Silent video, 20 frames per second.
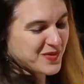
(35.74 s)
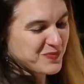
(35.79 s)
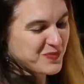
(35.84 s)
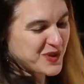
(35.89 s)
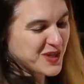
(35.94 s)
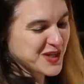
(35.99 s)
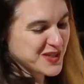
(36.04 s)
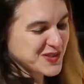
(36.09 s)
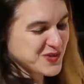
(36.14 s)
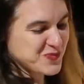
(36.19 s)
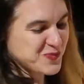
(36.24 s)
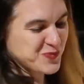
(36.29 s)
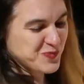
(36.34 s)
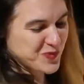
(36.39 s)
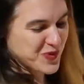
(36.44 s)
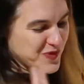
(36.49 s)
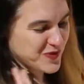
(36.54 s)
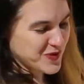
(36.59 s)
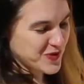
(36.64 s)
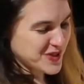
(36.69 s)
because
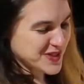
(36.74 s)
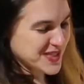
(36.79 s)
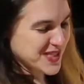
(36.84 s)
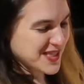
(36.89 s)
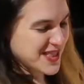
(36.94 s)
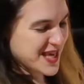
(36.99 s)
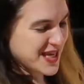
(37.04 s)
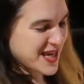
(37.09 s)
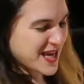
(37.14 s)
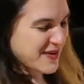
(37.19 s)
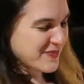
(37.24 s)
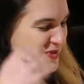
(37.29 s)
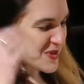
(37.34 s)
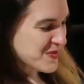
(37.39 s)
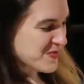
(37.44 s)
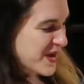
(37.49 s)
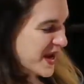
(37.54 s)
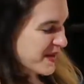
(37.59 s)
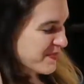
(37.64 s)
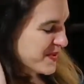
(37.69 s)
the first thing that came to
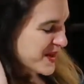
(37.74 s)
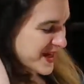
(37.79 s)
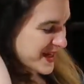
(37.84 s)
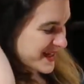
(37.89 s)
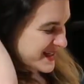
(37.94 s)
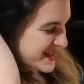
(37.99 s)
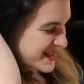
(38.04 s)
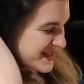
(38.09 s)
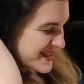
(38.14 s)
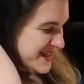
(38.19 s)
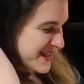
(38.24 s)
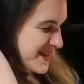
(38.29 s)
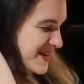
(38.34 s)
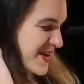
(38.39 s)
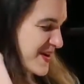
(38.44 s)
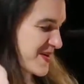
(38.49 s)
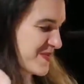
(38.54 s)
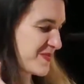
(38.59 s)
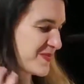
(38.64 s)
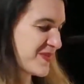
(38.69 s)
my mind,
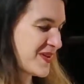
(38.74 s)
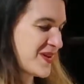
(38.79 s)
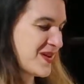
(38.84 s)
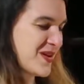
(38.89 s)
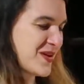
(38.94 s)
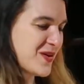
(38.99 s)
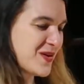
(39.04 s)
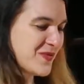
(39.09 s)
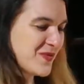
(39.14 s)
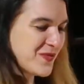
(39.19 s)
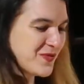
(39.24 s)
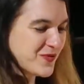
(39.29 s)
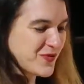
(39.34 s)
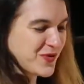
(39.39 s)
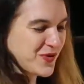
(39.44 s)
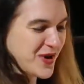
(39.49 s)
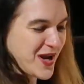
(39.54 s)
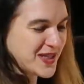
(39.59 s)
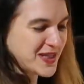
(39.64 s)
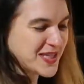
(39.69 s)

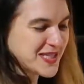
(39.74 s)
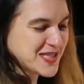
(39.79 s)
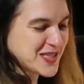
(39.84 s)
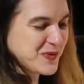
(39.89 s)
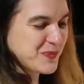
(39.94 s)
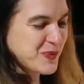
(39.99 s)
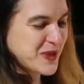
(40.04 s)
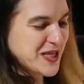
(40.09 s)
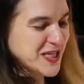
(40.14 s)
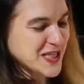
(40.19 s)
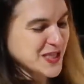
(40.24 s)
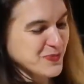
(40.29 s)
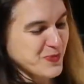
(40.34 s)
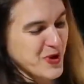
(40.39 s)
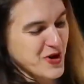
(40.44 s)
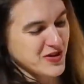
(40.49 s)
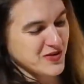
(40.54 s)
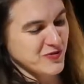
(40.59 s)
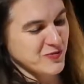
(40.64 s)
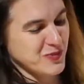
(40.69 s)
for at least the peace
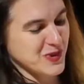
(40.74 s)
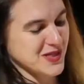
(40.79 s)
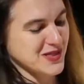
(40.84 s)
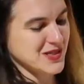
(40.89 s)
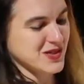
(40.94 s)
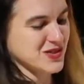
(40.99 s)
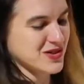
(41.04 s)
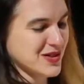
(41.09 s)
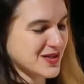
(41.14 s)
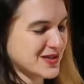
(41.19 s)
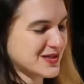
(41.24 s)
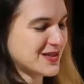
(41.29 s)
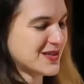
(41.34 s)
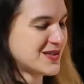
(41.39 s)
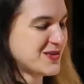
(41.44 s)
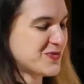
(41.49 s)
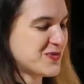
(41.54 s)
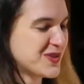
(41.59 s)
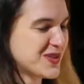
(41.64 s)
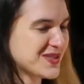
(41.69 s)
part of peace and
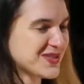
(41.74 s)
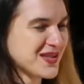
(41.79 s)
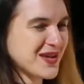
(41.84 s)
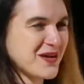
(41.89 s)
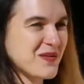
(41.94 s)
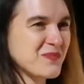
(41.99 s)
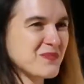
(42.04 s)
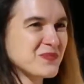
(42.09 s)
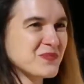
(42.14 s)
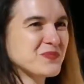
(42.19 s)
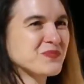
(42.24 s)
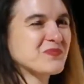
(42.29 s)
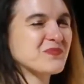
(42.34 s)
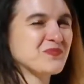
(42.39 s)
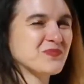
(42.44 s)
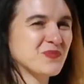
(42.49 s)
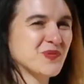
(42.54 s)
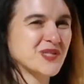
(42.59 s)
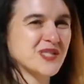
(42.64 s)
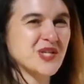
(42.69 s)
justice,
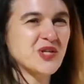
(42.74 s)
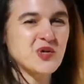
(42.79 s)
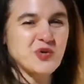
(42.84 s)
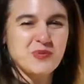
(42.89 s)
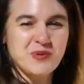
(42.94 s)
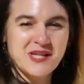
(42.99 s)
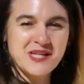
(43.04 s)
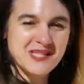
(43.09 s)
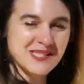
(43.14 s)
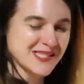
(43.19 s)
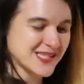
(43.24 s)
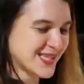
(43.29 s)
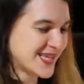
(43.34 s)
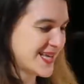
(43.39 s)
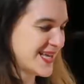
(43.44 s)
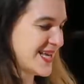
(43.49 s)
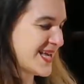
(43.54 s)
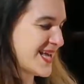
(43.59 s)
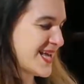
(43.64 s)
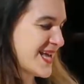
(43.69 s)
was inner peace,
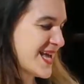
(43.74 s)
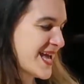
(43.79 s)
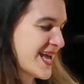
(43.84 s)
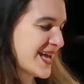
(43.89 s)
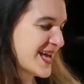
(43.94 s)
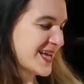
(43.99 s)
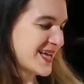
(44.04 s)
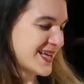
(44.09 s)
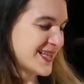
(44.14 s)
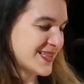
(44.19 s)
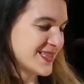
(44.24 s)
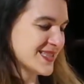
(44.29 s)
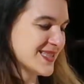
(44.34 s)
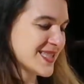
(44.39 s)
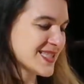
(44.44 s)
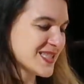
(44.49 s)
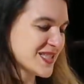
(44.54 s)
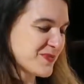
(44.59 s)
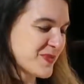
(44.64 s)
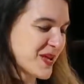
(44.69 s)
and
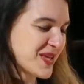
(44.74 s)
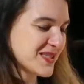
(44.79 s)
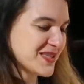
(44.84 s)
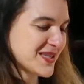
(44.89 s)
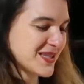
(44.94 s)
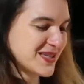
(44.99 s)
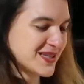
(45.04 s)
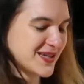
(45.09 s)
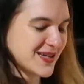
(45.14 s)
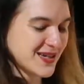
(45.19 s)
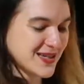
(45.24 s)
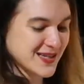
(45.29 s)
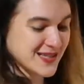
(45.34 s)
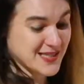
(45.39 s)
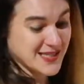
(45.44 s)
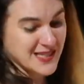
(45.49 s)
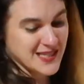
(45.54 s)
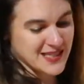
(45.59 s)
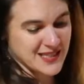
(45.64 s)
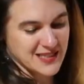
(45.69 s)
this is based on a
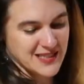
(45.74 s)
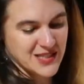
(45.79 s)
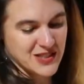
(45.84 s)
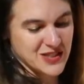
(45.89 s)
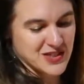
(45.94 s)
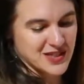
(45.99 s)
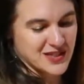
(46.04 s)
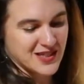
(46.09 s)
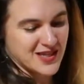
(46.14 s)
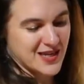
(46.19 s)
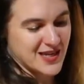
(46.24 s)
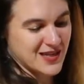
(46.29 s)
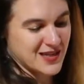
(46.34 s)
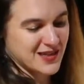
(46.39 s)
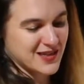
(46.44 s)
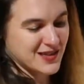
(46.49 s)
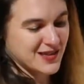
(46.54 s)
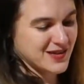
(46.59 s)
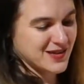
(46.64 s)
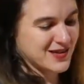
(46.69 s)
Hasidic teaching that
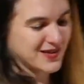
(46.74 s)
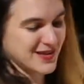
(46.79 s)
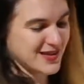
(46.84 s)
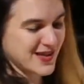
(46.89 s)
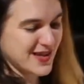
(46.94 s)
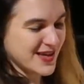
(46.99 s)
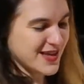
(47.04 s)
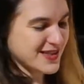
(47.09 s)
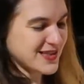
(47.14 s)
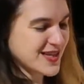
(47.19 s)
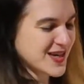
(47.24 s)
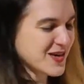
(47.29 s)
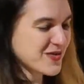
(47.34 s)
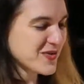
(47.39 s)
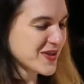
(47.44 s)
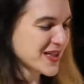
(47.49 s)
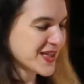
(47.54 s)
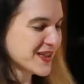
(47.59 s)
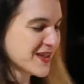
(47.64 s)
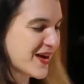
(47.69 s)
I
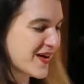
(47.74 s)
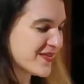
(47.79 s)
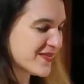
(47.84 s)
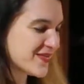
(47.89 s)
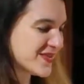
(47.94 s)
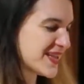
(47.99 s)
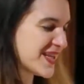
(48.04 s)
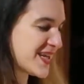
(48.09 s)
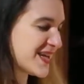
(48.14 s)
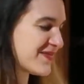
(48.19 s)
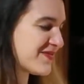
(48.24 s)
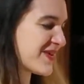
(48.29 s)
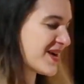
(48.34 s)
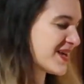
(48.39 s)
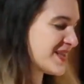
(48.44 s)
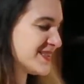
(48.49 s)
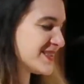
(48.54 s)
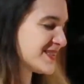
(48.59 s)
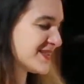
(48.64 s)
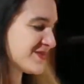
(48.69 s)
really love, that I
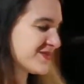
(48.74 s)
find